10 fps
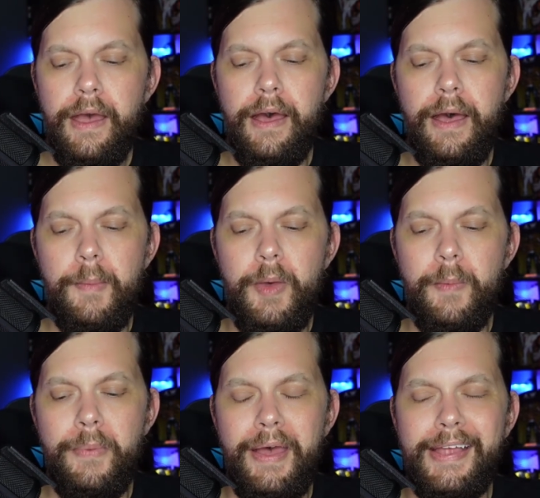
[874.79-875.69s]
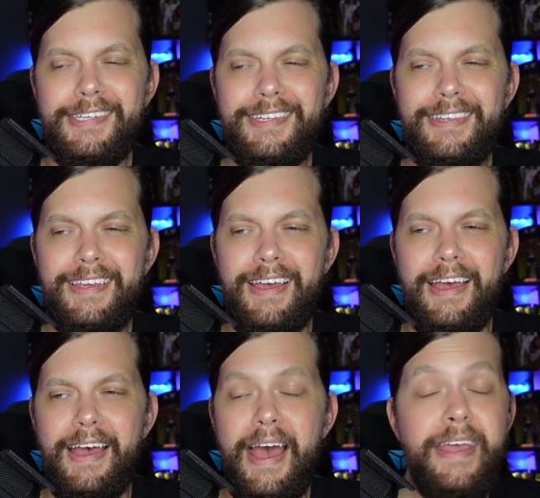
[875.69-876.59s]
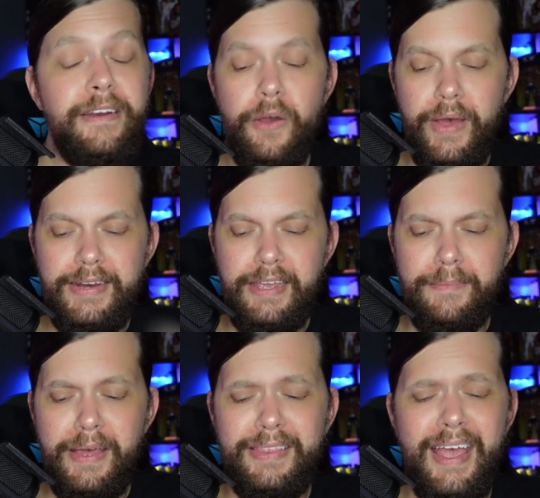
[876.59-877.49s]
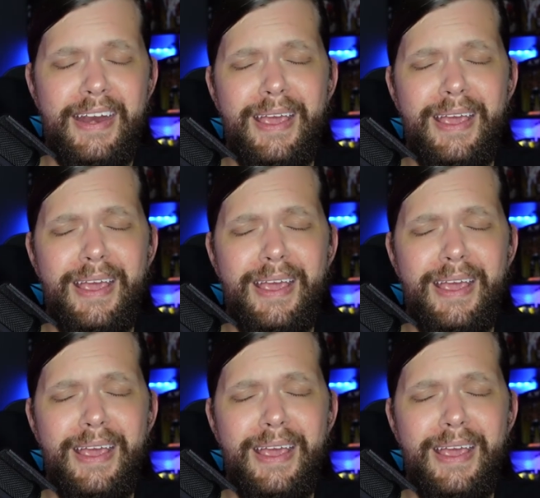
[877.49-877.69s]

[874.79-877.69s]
Um, but uh, I had no idea about that,